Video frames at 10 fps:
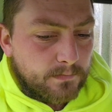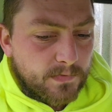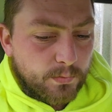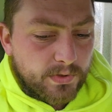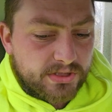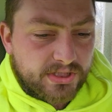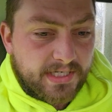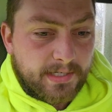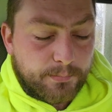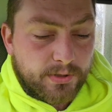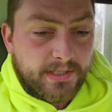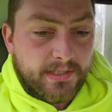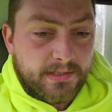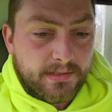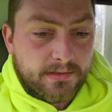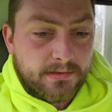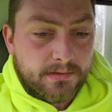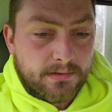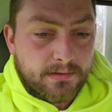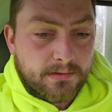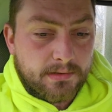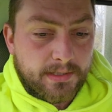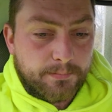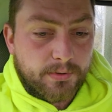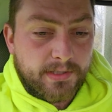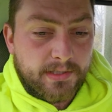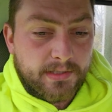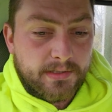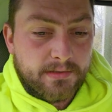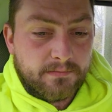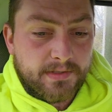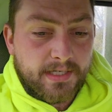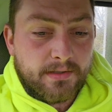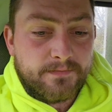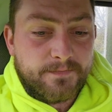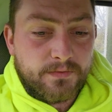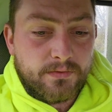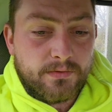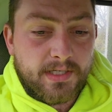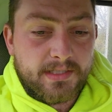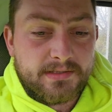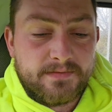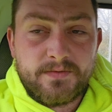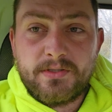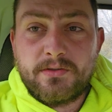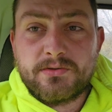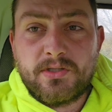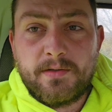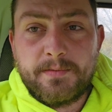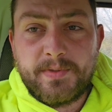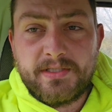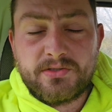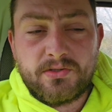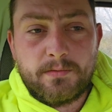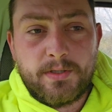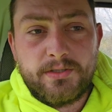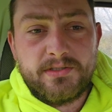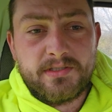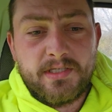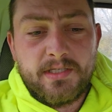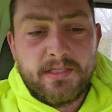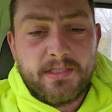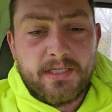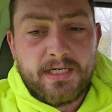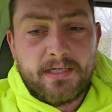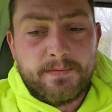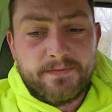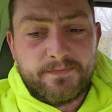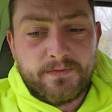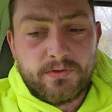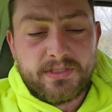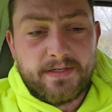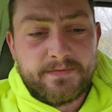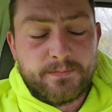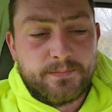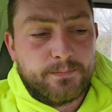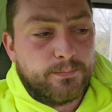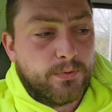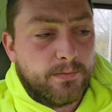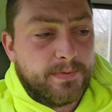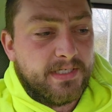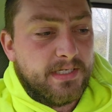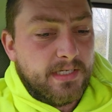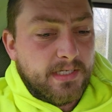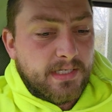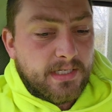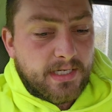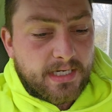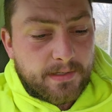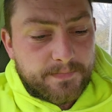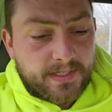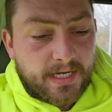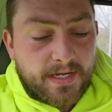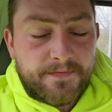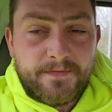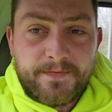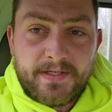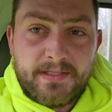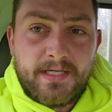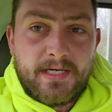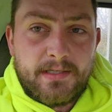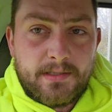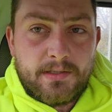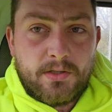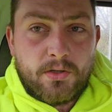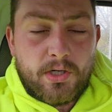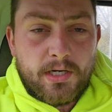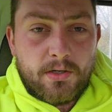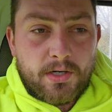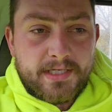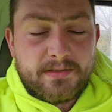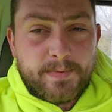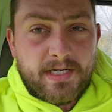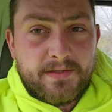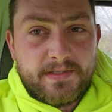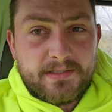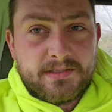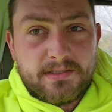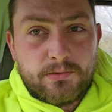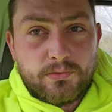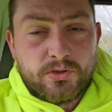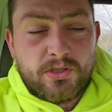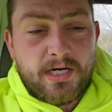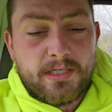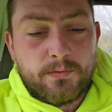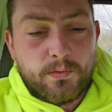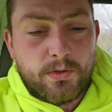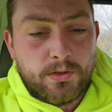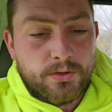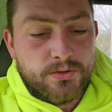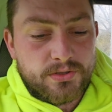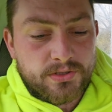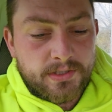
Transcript: which they are pretty renowned for lasting a very long time and being strong motors, if looked after properly. The other thing that I liked about this little truck was